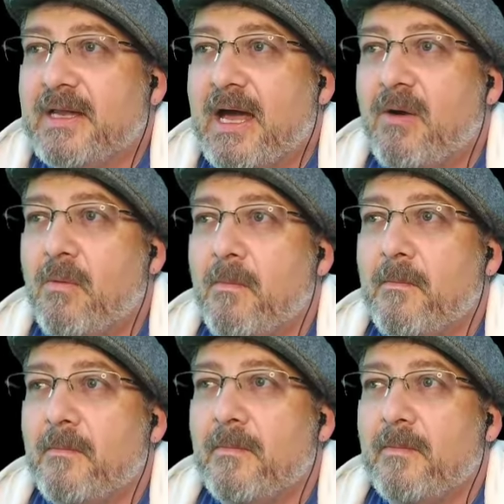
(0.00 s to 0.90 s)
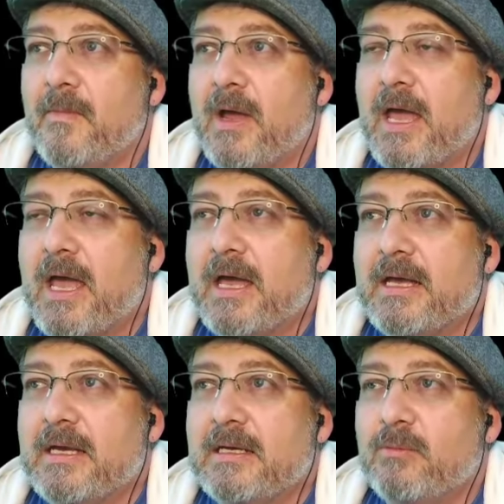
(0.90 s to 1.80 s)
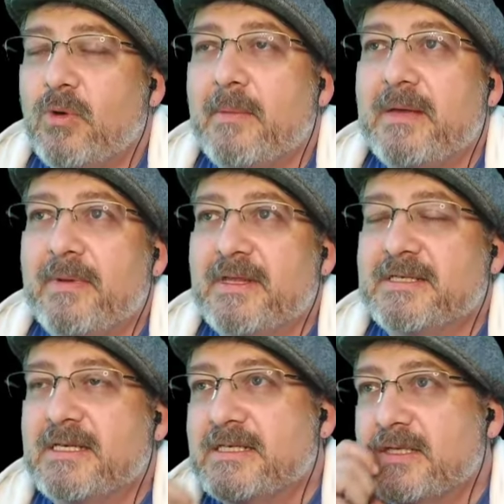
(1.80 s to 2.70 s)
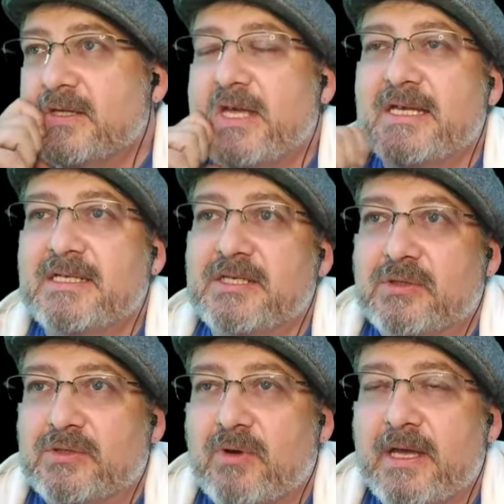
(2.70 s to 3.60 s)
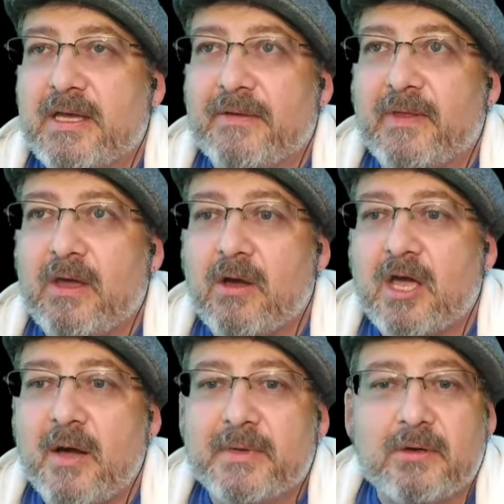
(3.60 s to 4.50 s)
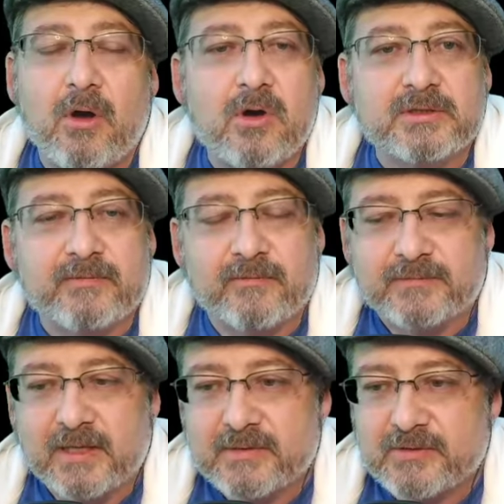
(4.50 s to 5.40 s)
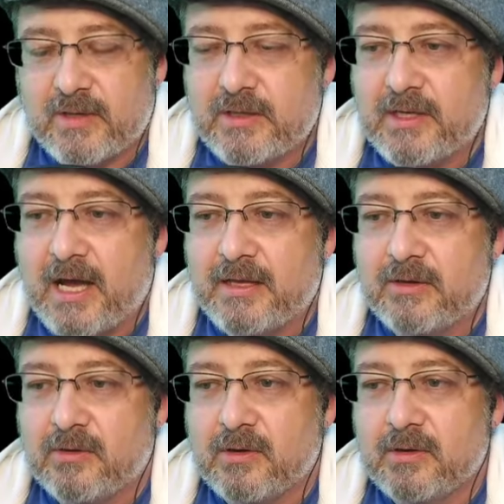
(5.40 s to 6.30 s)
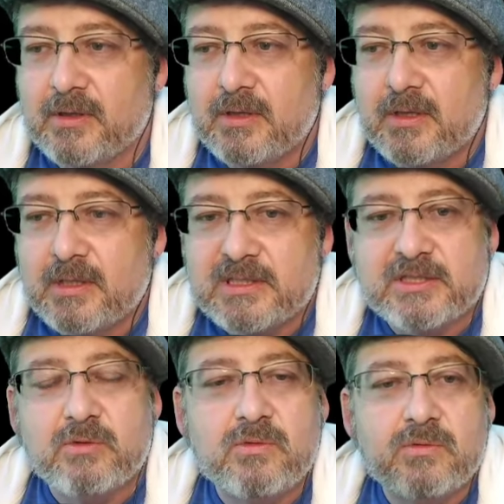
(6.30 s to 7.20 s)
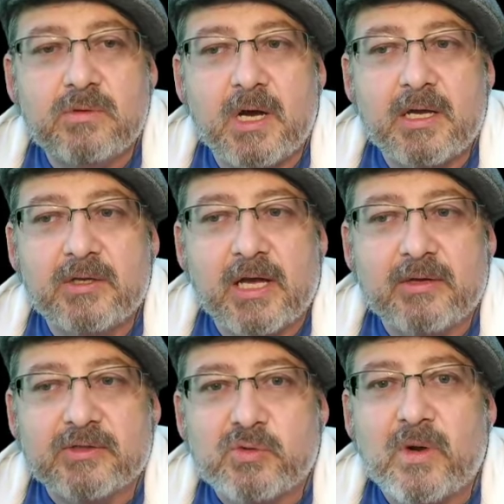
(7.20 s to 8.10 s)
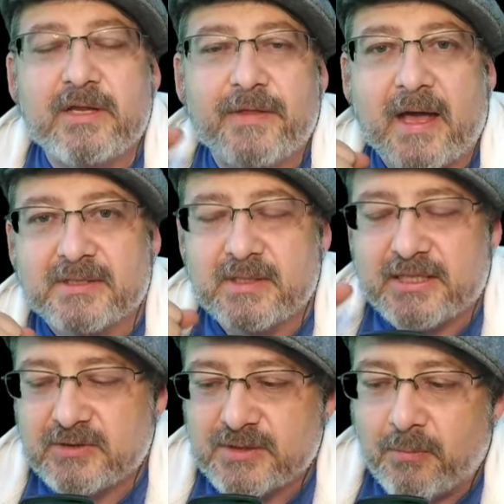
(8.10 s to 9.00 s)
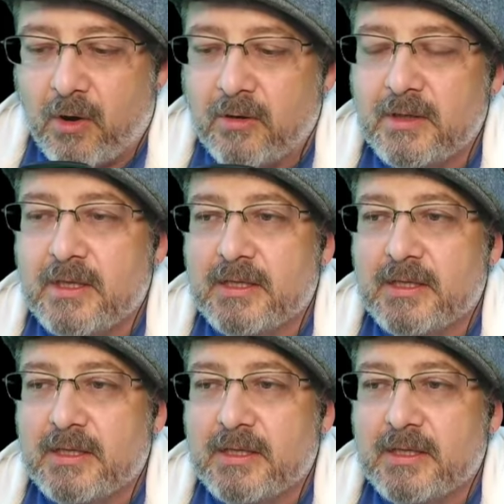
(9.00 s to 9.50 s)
Now, and what I mean by this is the SSUs, right? And they come in all different flavors, right? You got your you got your 20,000, that's your small.